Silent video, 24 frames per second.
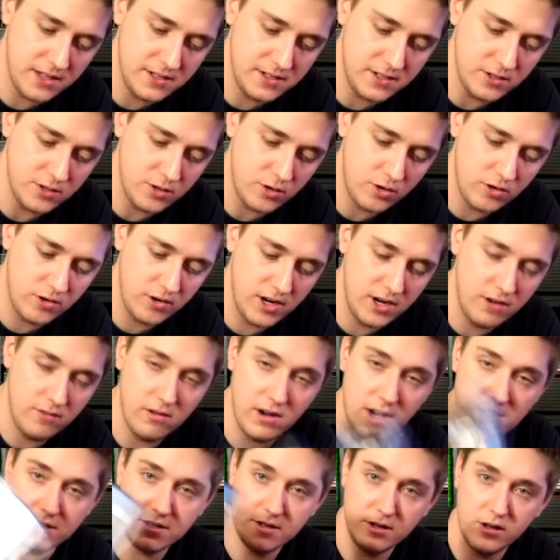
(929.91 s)
This is Creed
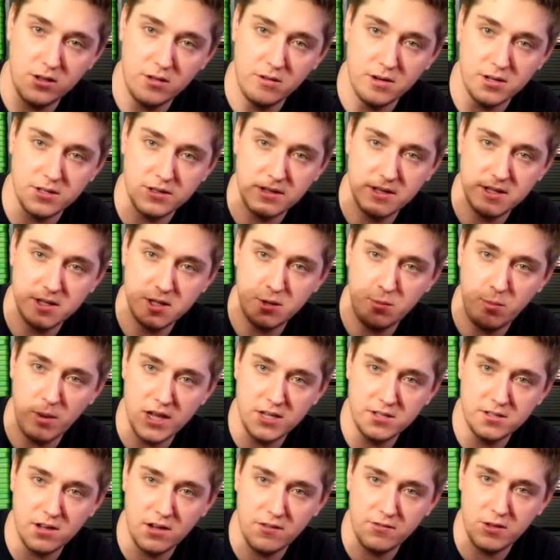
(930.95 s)
Rise to Glory. So this is
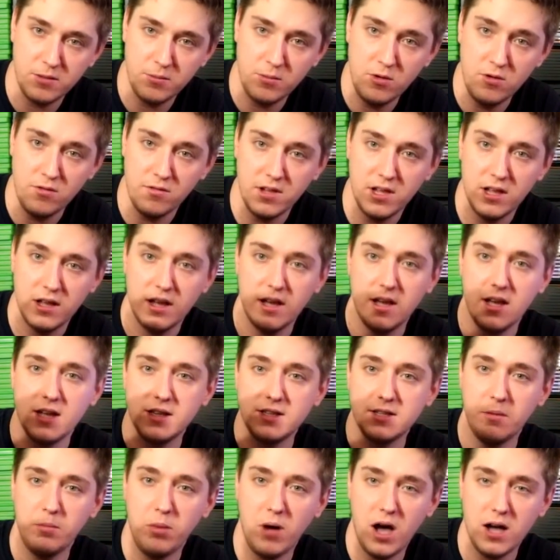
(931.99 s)
based off the movie.
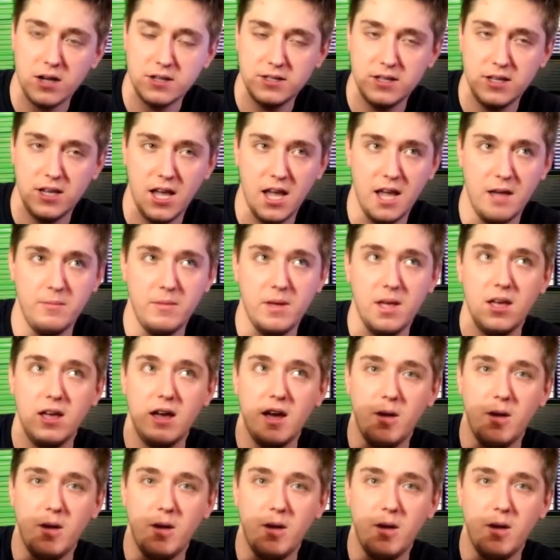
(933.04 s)
It's a boxing game.